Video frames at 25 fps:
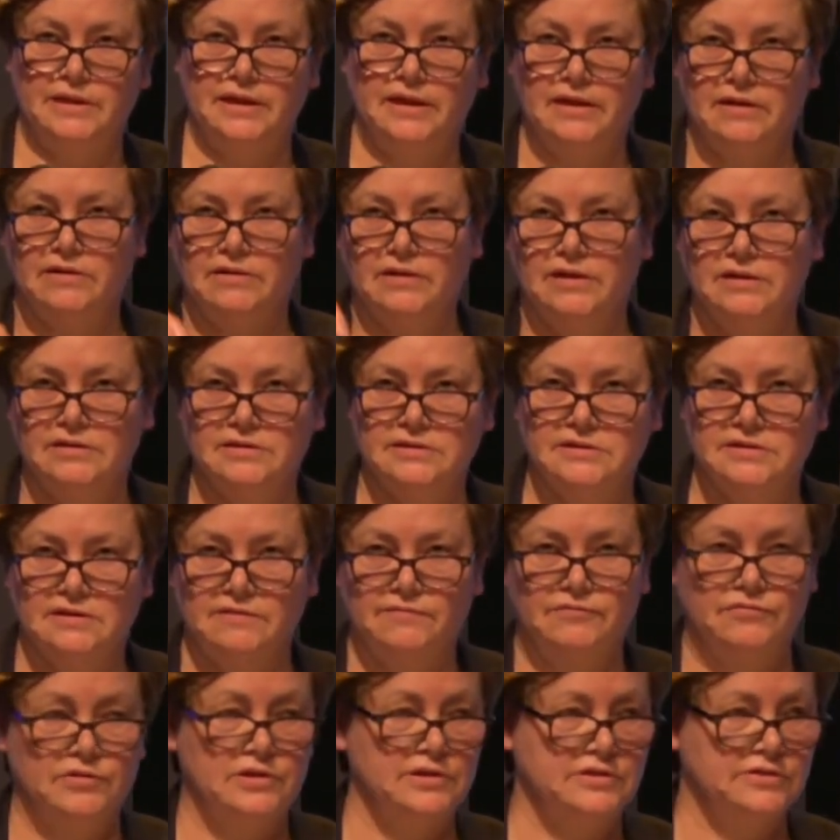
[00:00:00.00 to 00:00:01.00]
areas
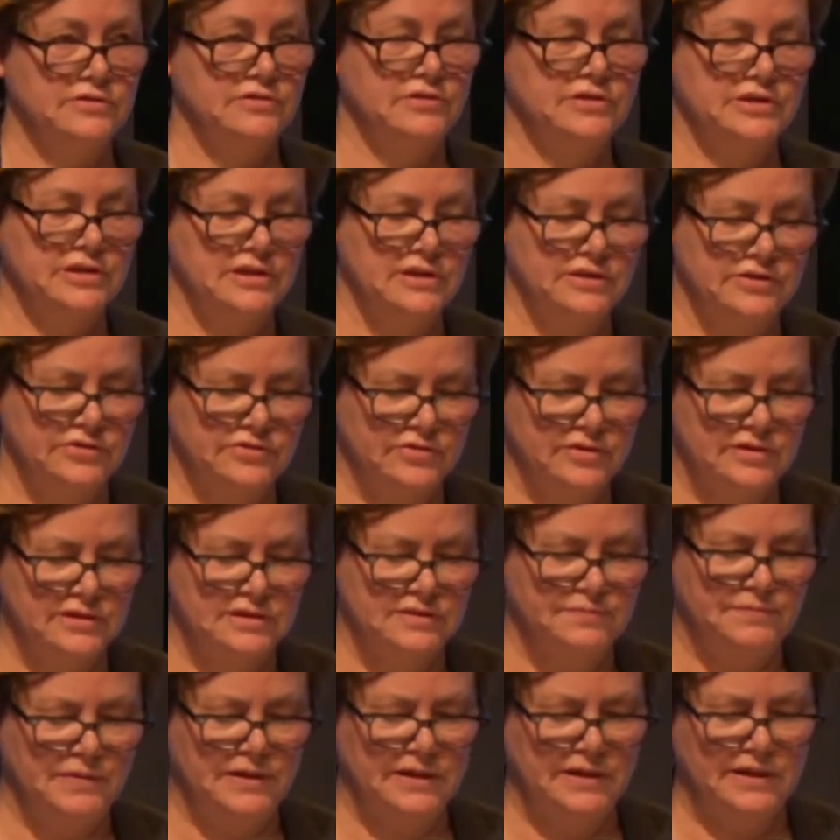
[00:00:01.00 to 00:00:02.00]
of research
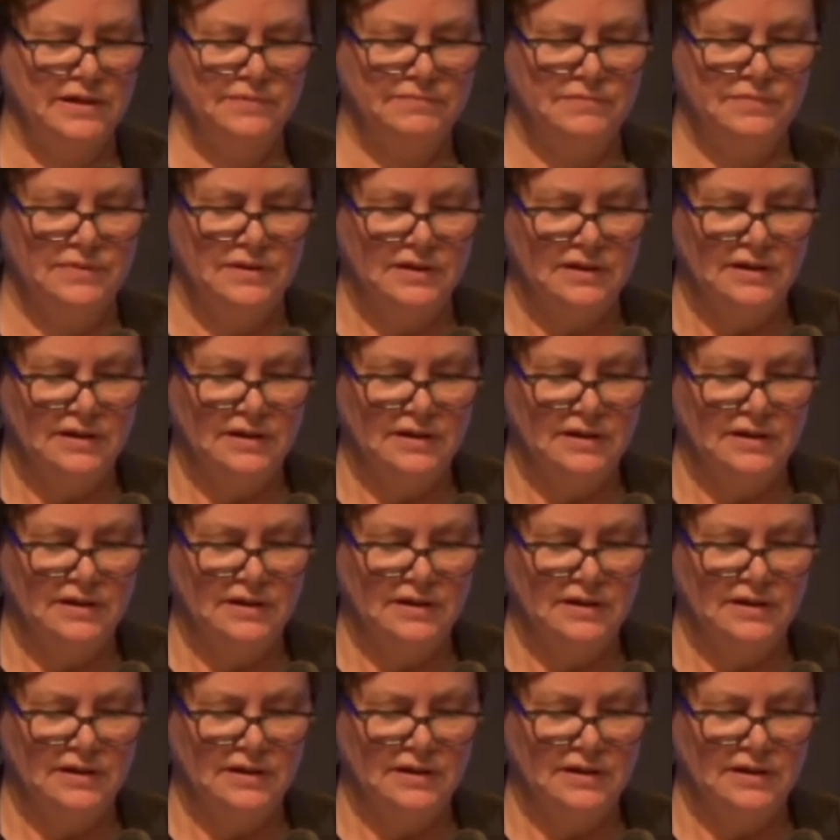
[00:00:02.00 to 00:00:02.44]
interest, but um,